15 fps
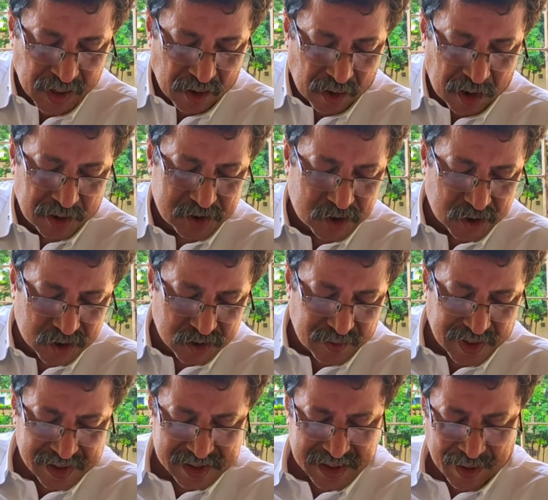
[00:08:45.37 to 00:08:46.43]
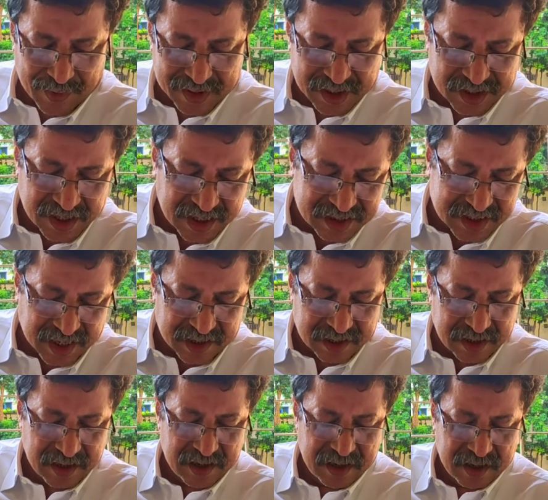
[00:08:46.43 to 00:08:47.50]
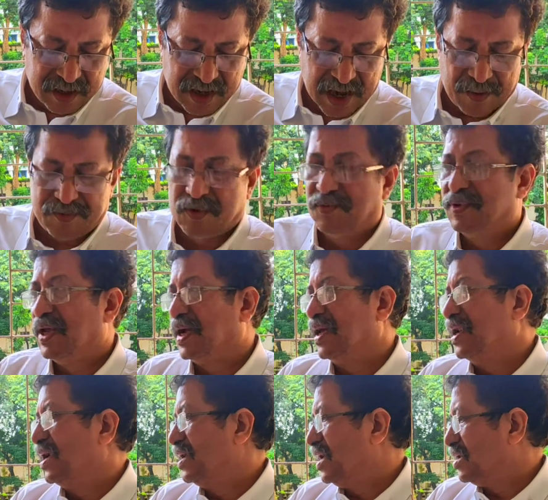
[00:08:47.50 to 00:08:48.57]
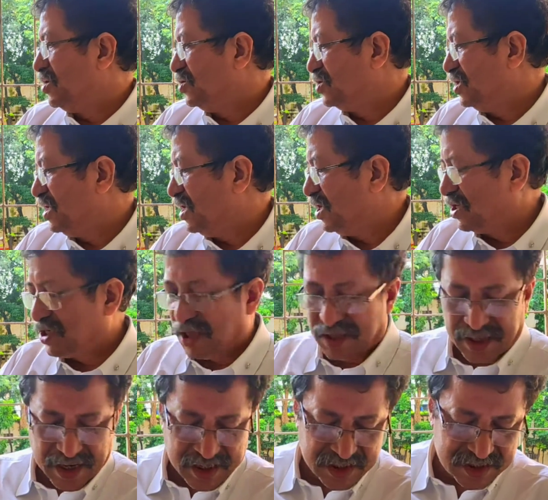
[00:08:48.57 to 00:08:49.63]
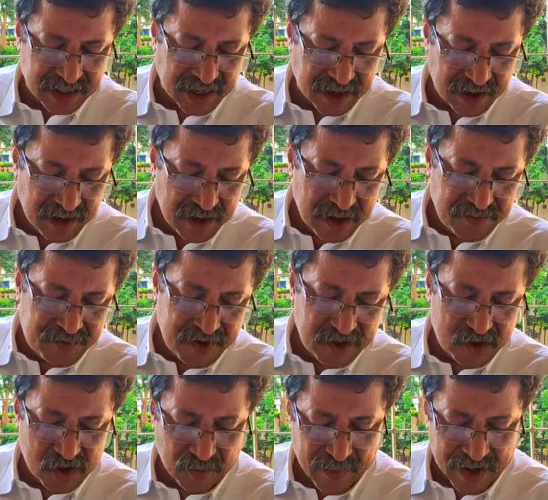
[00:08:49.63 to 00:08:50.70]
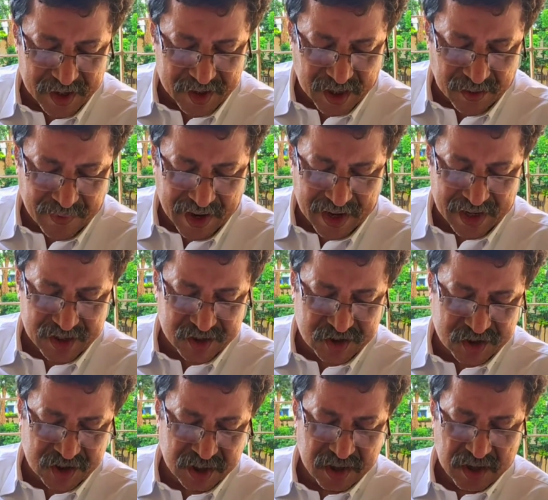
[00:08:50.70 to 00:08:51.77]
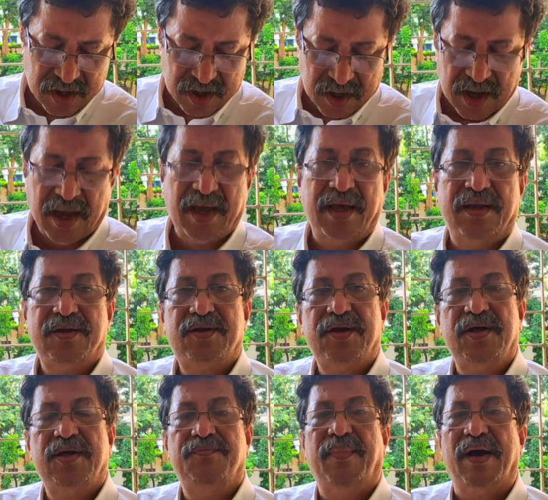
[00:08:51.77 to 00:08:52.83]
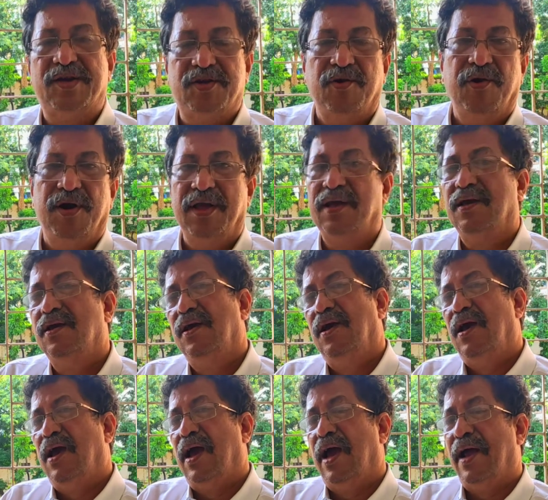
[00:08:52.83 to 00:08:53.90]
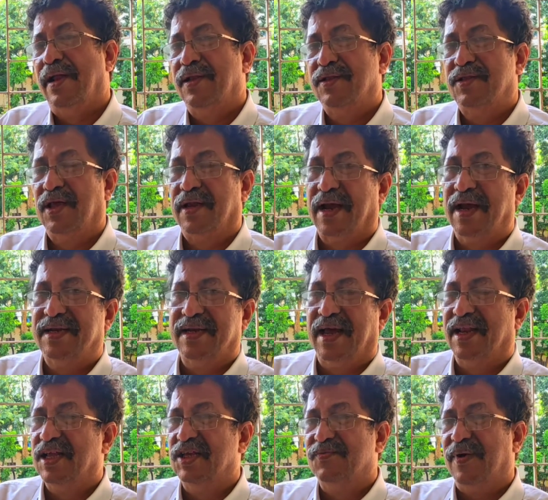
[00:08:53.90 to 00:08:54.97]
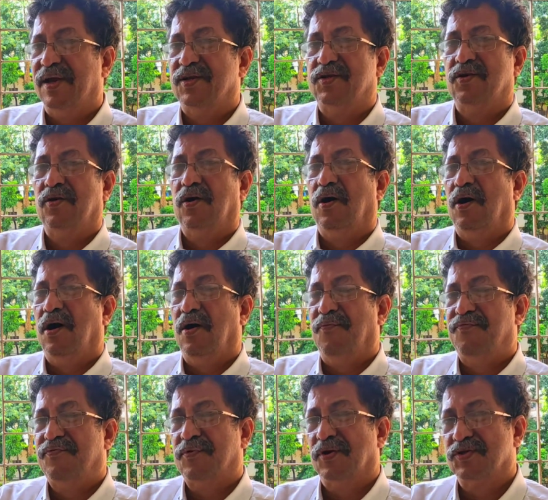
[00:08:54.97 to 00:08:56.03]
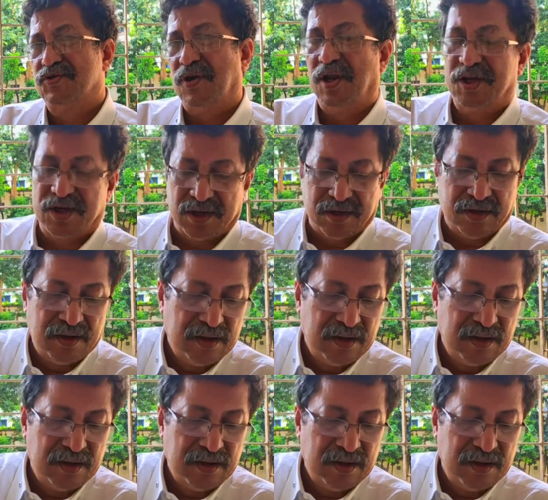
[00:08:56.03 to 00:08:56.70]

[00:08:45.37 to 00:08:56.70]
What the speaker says: also some other things have to be taken under consideration. That is the physio-mental balance and maturity and the right arrangement of consolation.